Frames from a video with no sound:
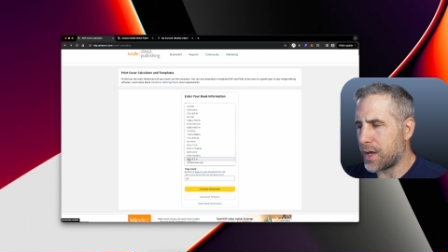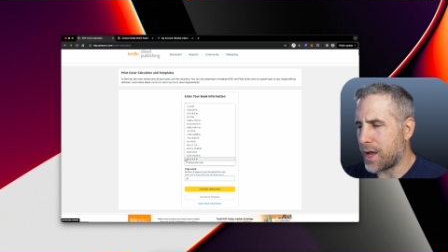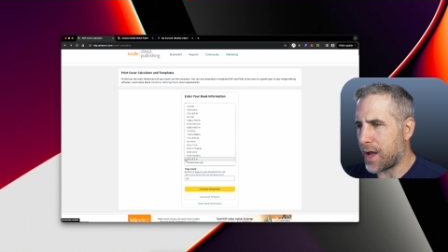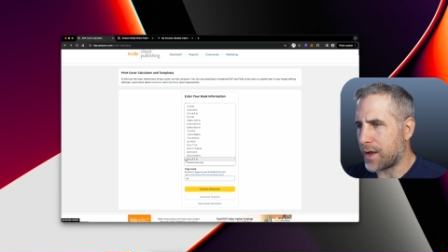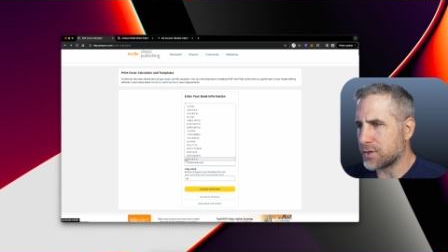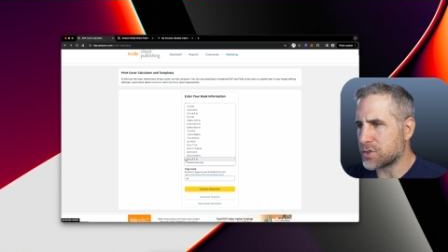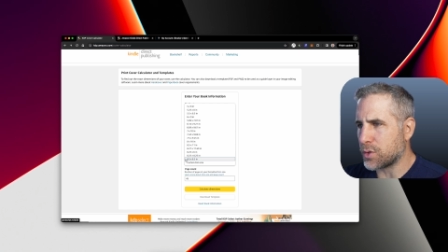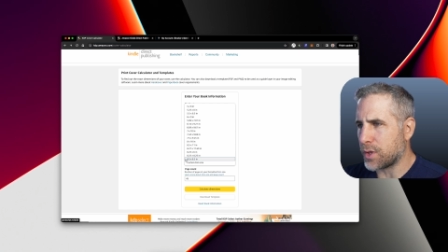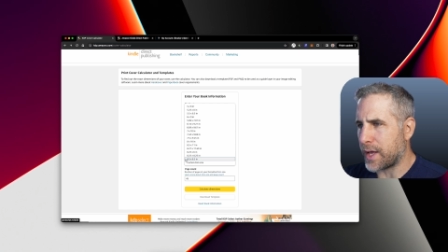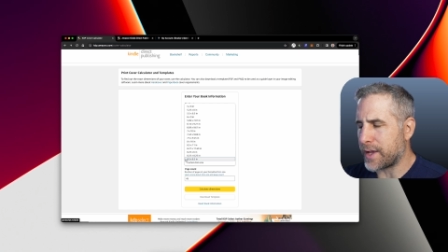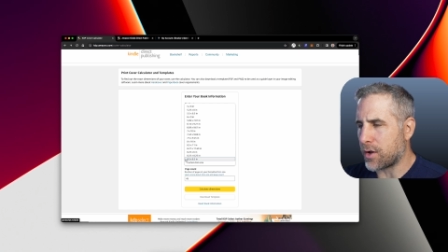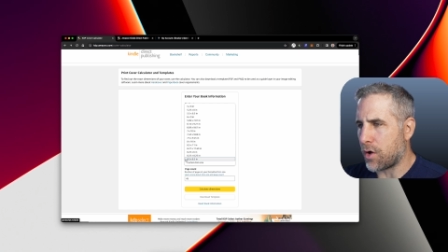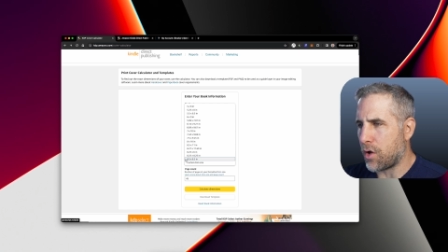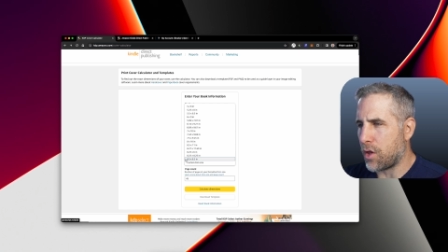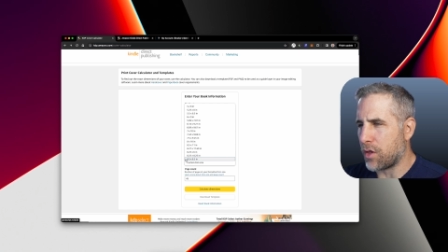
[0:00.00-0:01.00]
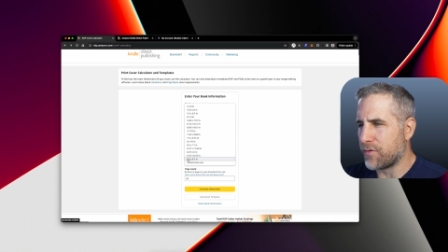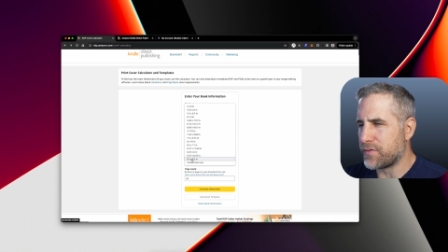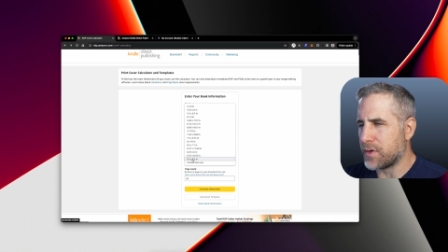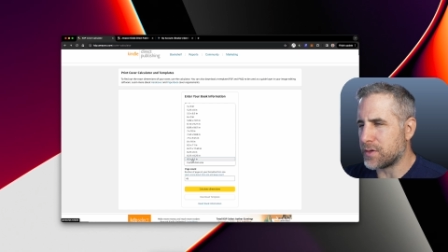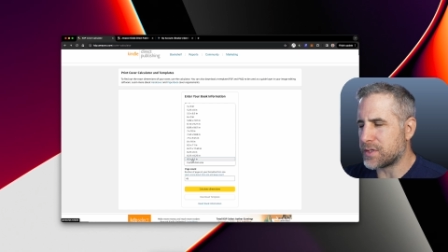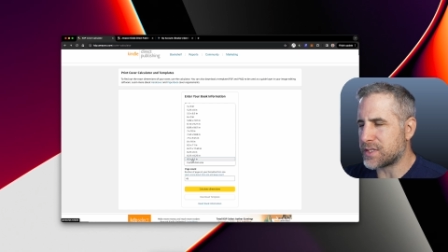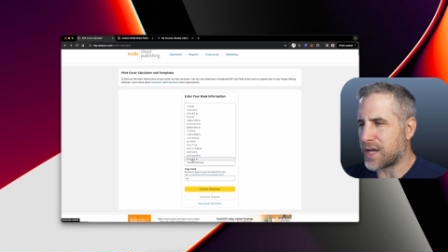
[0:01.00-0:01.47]
I also like all of
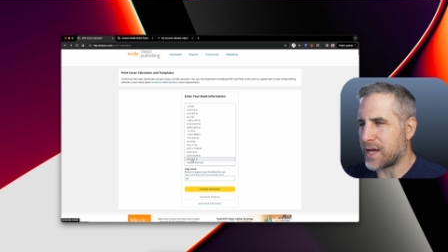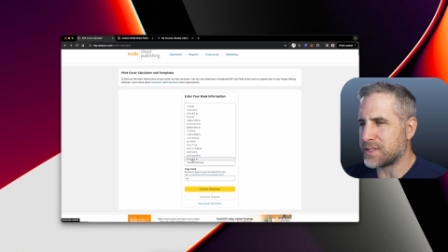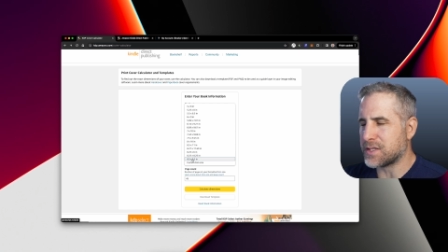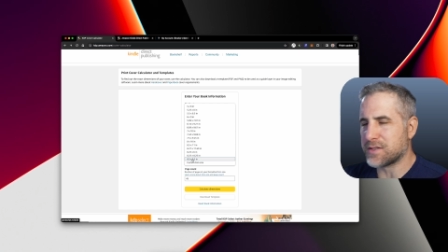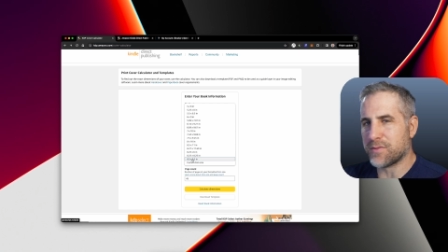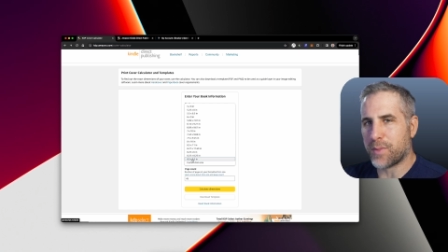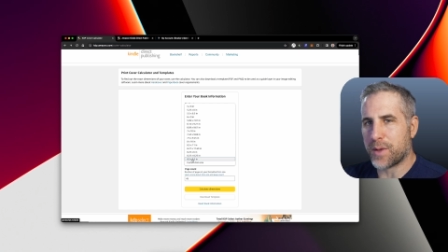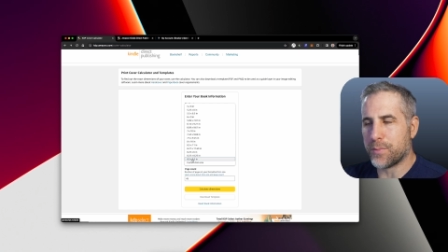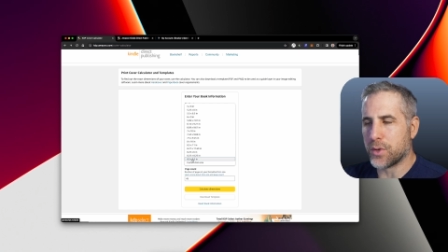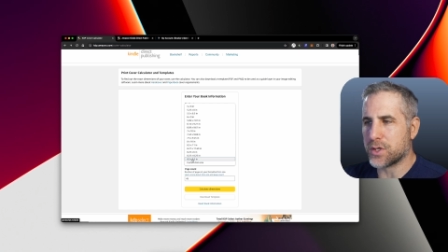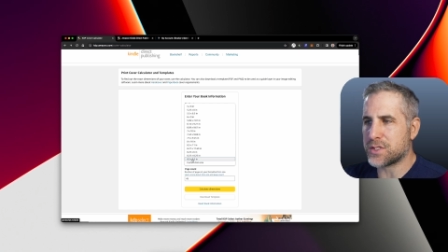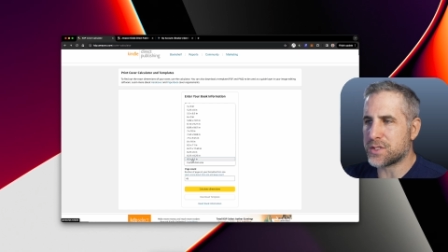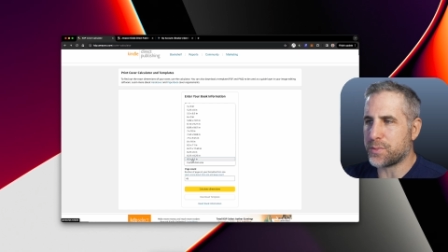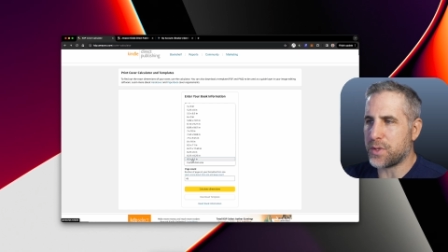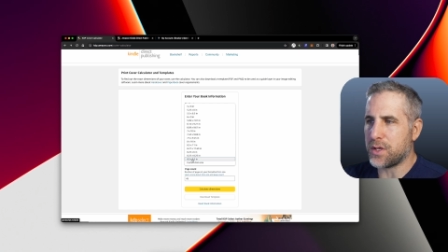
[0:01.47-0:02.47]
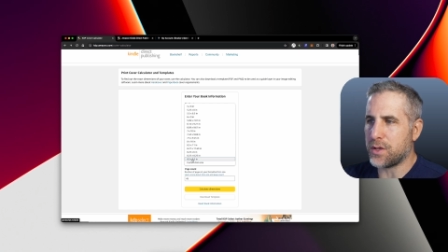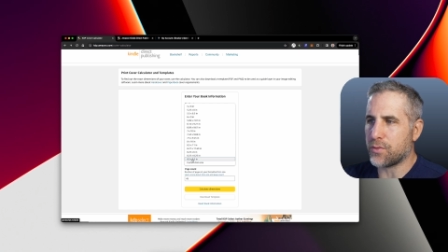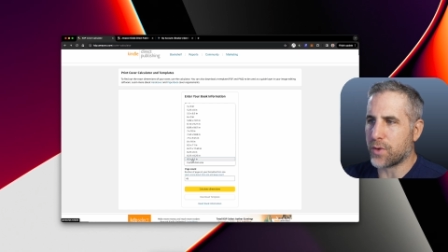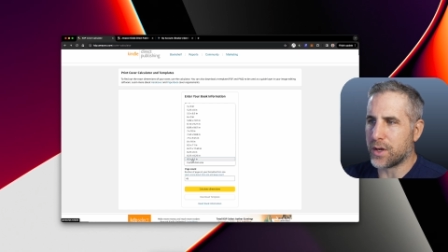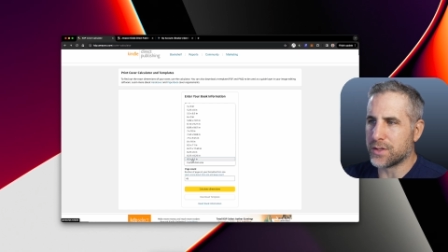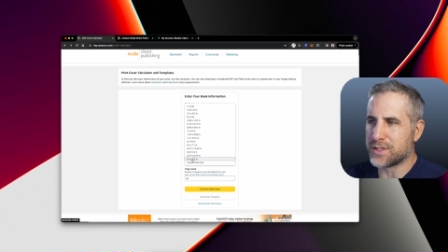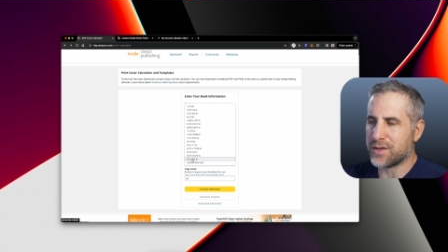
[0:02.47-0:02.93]
the sizes of my books to be
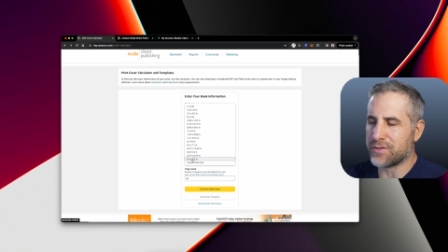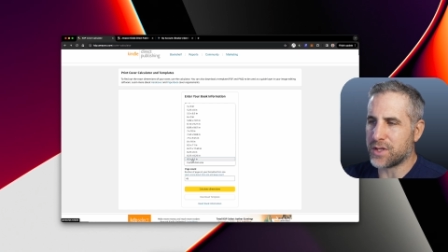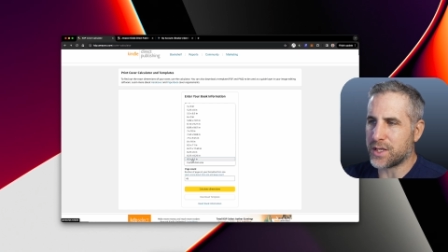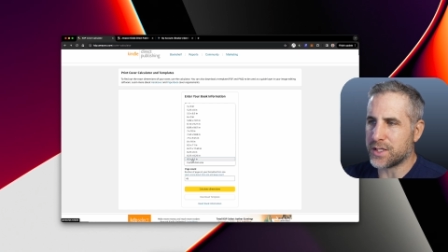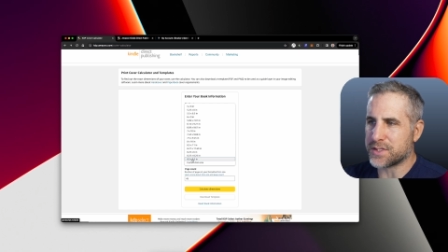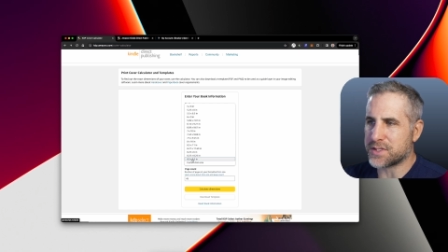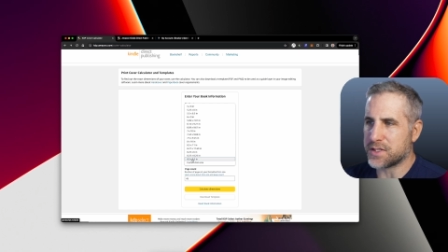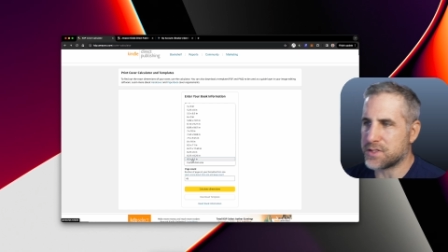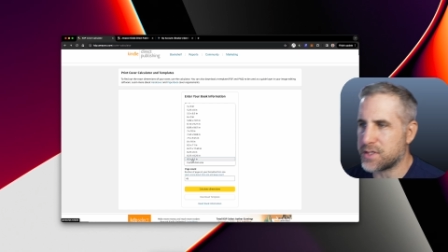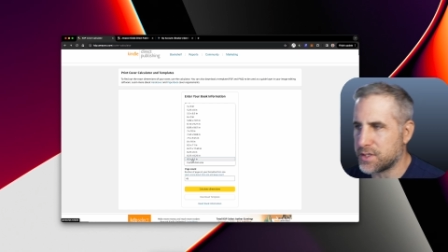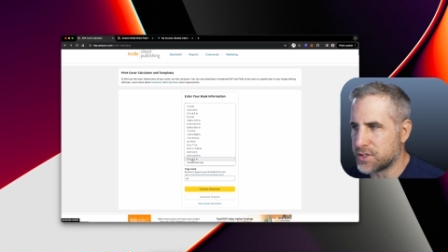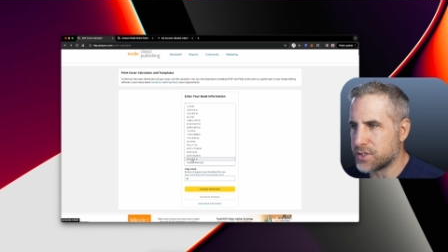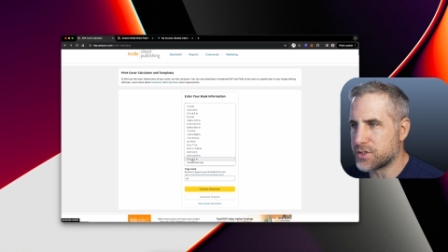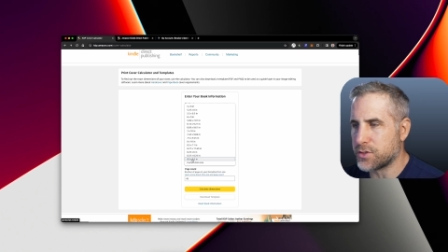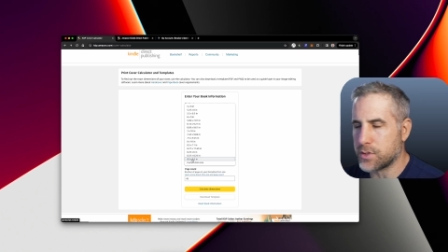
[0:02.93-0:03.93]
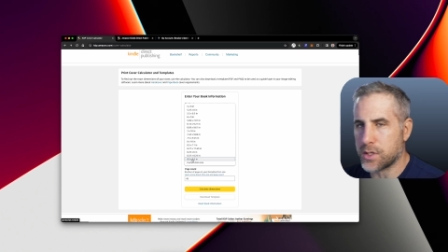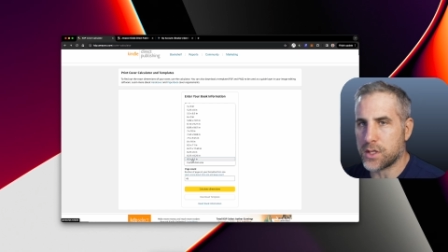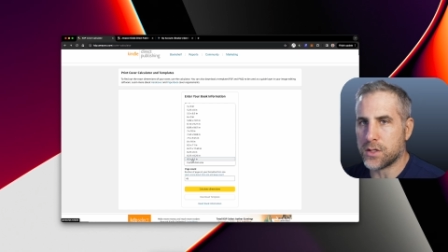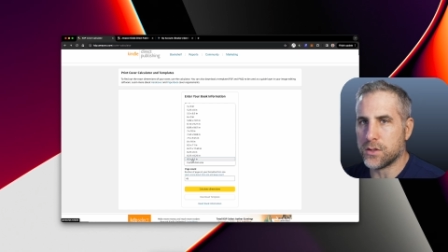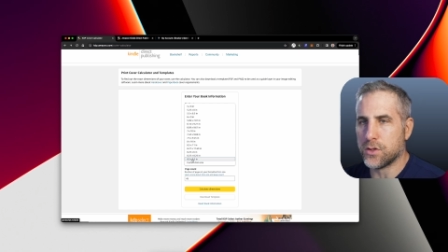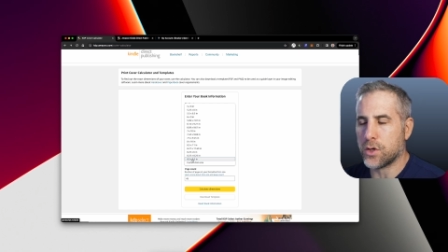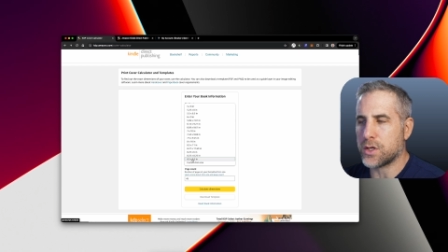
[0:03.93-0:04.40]
relatively consistent, just so
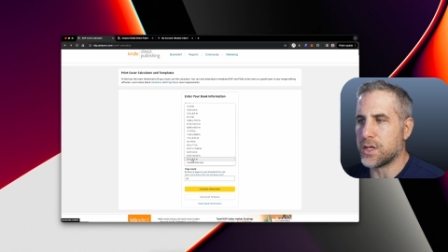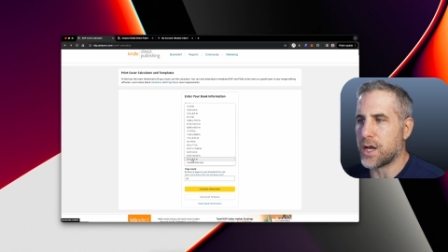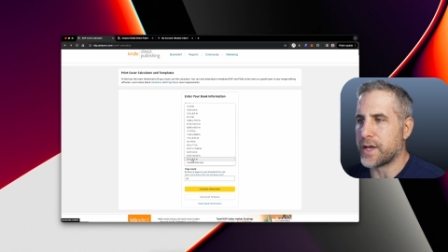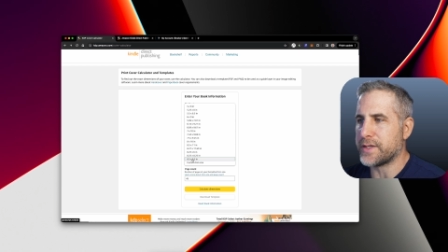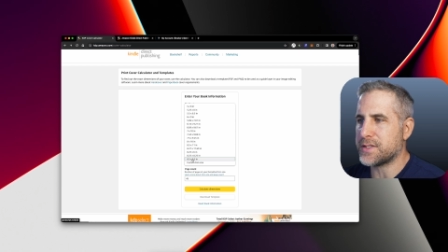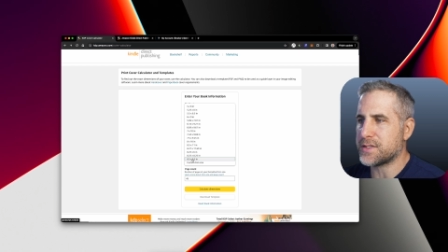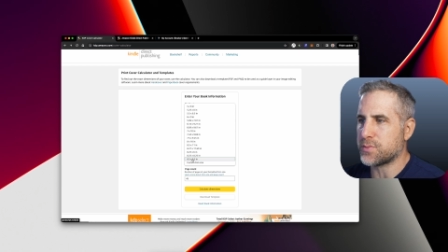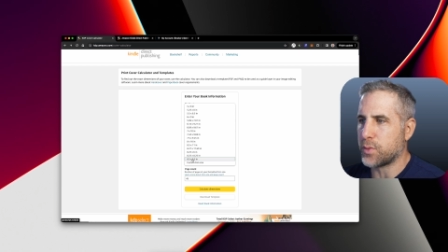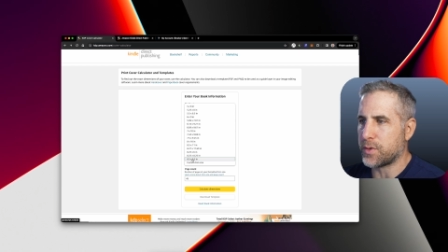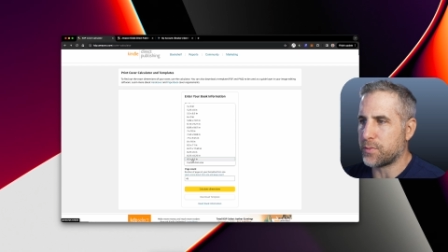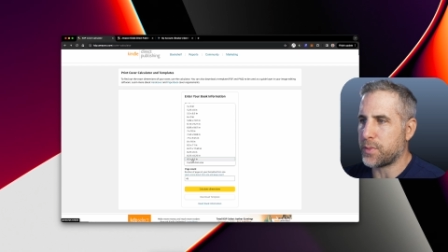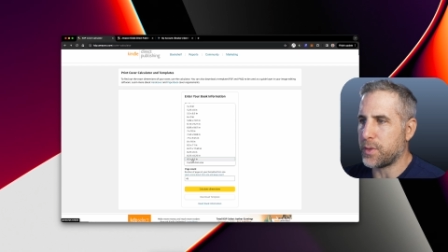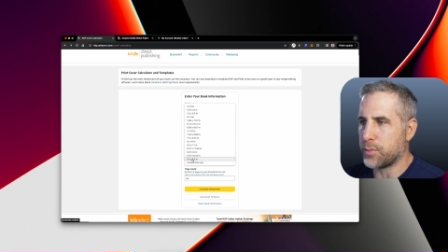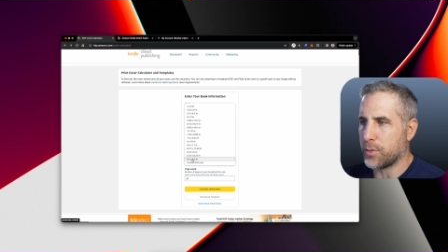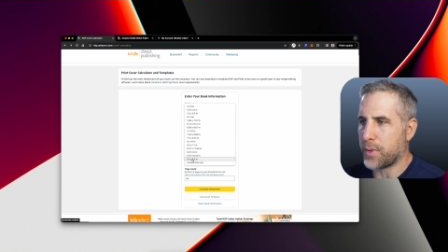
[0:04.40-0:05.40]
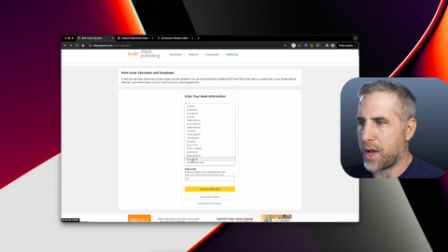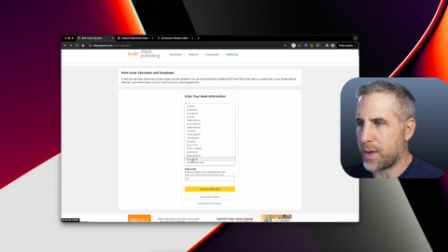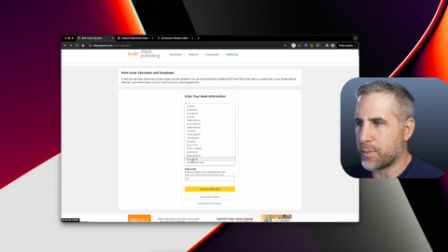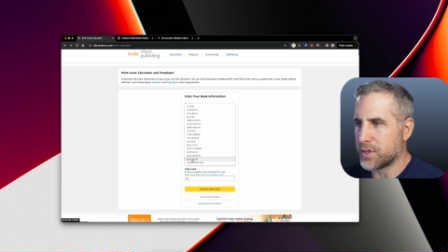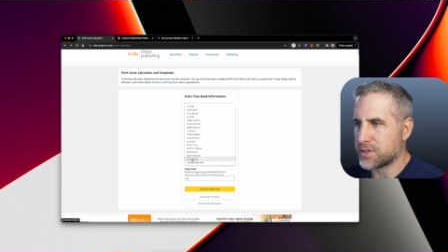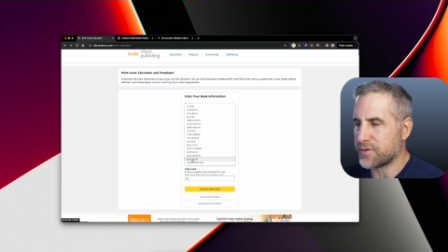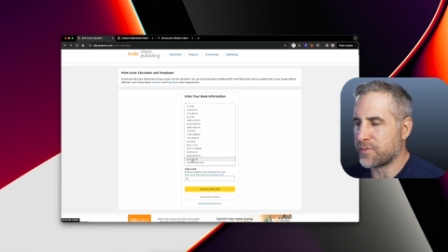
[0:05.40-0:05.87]
they look nice when people buy a
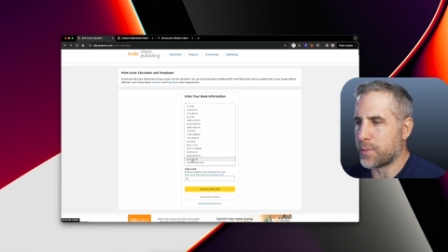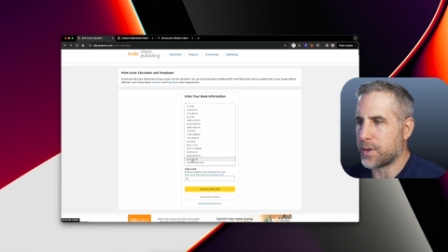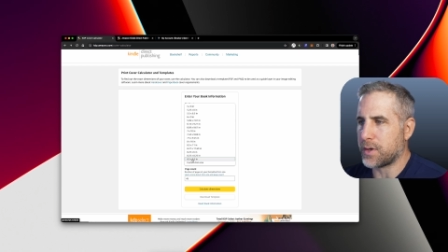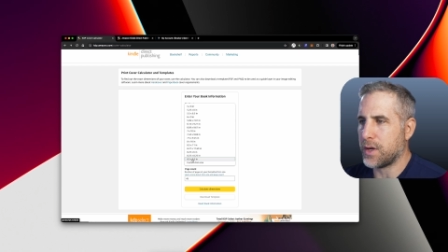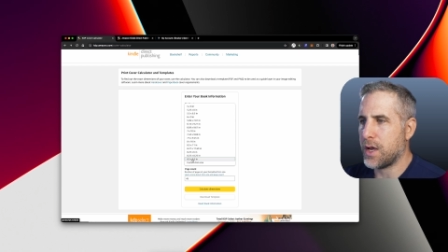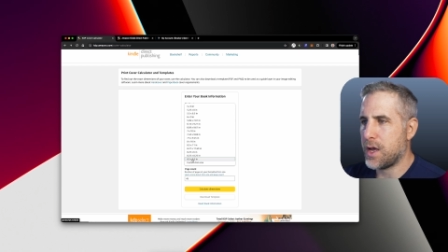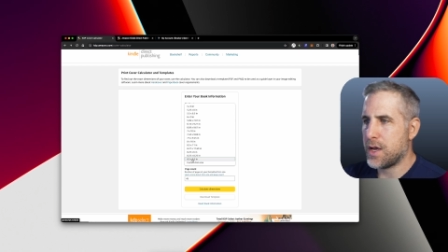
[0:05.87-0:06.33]
bunch of them and